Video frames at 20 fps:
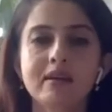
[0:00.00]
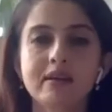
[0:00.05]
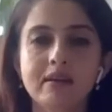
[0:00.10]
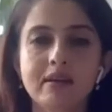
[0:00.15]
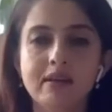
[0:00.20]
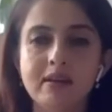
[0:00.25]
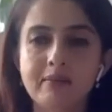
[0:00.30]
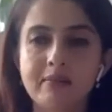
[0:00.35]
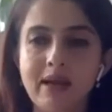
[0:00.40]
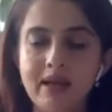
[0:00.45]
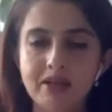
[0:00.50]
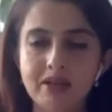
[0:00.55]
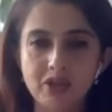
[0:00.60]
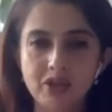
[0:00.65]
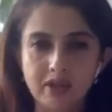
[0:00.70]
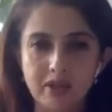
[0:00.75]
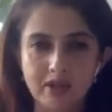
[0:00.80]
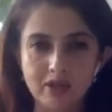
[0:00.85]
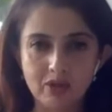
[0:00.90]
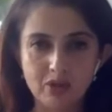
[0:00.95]

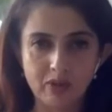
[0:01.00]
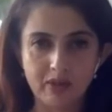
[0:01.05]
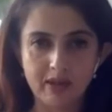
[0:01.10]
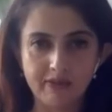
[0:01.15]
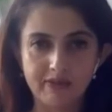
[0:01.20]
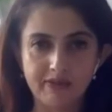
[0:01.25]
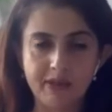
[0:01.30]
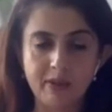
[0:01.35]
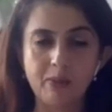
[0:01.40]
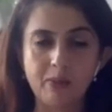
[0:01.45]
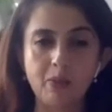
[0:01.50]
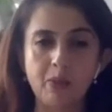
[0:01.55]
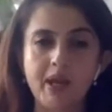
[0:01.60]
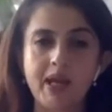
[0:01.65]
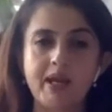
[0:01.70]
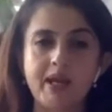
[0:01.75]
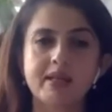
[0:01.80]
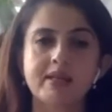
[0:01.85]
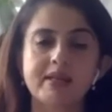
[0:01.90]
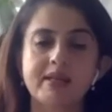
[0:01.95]
imagining to lift up
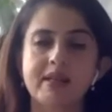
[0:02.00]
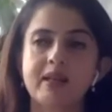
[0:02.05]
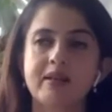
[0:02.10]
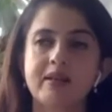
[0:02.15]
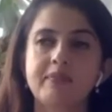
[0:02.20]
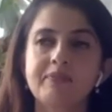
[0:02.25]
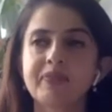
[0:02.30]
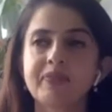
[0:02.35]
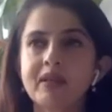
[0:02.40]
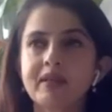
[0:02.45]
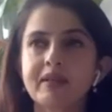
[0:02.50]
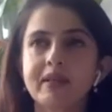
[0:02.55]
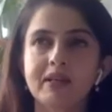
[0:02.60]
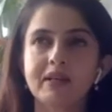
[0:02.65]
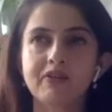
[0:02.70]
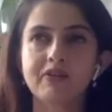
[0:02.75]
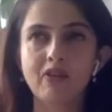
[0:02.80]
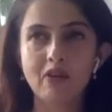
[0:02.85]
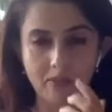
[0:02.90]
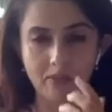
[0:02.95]
weights, and that
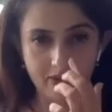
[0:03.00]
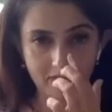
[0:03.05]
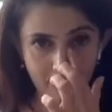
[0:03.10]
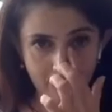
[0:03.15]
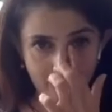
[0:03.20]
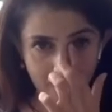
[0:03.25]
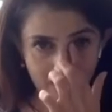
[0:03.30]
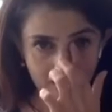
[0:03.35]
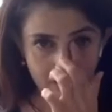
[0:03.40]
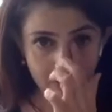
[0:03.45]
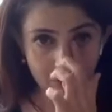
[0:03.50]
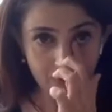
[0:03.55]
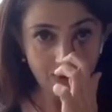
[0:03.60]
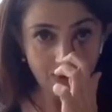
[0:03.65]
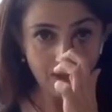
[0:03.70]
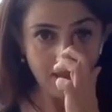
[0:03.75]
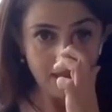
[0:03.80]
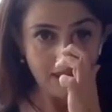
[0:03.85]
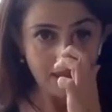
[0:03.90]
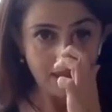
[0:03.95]
form of cardio.
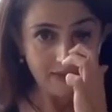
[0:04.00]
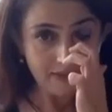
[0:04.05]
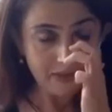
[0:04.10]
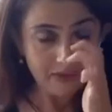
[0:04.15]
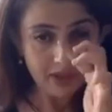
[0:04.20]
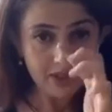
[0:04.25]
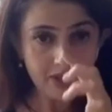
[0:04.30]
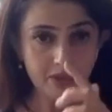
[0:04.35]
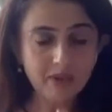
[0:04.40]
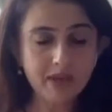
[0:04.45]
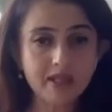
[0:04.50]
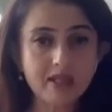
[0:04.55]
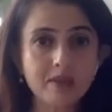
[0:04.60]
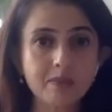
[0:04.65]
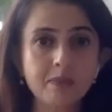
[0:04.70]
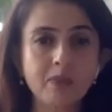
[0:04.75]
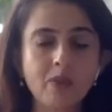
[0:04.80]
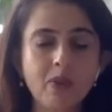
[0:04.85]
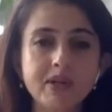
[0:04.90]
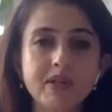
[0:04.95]
If you are doing
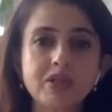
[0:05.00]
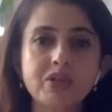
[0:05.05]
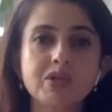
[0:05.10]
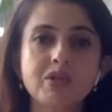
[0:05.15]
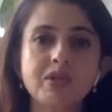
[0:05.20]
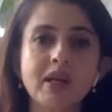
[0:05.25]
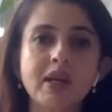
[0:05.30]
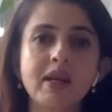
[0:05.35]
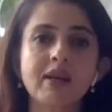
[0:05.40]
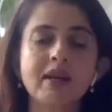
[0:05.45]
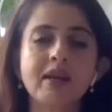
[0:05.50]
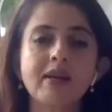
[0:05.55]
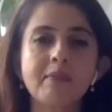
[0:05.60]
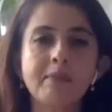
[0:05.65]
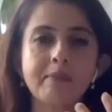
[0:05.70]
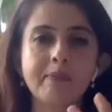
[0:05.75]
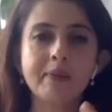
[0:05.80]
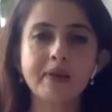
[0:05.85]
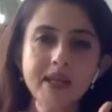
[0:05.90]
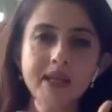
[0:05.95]
sports training,
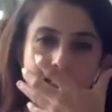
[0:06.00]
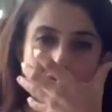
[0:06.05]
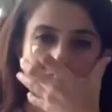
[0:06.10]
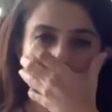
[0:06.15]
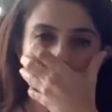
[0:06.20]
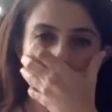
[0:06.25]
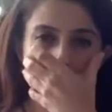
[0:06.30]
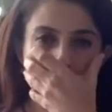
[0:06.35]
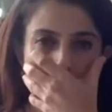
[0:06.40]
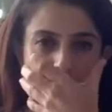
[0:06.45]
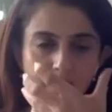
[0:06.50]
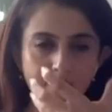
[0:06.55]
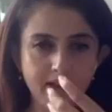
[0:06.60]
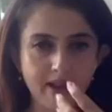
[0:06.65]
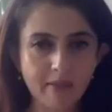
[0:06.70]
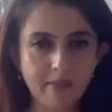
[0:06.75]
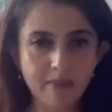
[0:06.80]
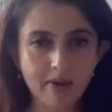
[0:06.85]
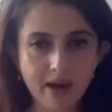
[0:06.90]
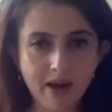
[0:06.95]
please don't wear
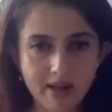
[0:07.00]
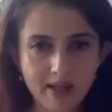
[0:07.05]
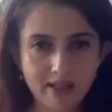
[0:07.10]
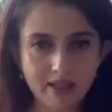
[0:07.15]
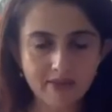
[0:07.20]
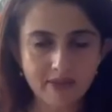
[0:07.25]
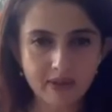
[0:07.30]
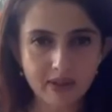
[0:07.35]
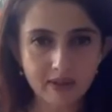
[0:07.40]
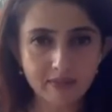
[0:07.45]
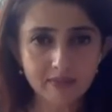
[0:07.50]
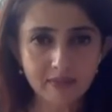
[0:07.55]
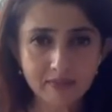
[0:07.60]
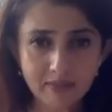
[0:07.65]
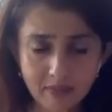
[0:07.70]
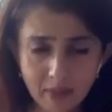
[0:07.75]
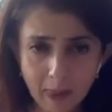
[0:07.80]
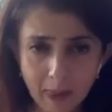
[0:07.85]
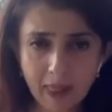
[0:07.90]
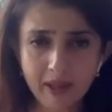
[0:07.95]
mask with
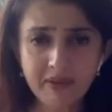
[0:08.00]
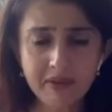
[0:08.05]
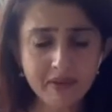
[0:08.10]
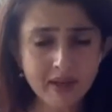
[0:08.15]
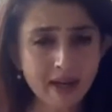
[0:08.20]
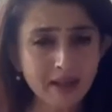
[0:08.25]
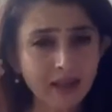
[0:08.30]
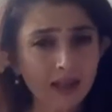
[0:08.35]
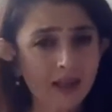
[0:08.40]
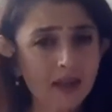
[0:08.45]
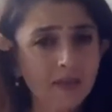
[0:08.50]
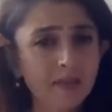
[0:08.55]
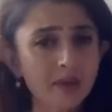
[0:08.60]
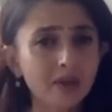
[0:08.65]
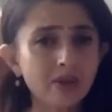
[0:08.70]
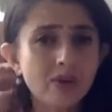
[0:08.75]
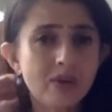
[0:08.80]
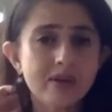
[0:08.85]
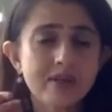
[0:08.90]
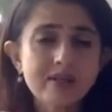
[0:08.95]
running,
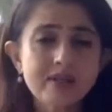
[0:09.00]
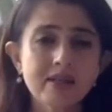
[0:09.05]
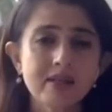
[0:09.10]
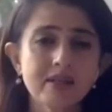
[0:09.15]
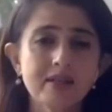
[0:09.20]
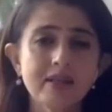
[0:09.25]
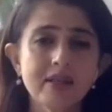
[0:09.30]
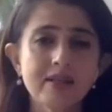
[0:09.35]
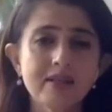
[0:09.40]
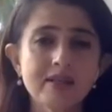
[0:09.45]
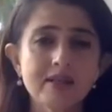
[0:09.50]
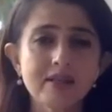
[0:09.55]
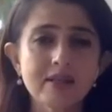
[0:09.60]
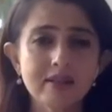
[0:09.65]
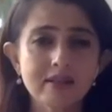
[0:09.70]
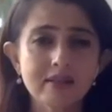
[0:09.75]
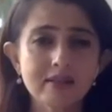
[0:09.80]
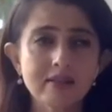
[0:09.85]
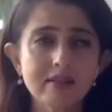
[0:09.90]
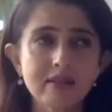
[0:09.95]
because there's
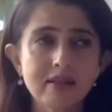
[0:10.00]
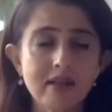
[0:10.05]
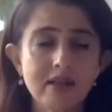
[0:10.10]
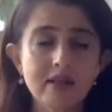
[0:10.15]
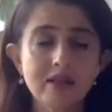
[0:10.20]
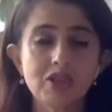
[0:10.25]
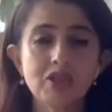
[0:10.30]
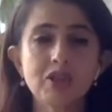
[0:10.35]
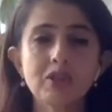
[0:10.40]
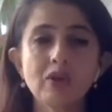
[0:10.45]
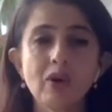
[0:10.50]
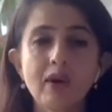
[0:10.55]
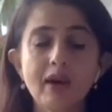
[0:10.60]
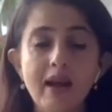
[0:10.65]
a condition called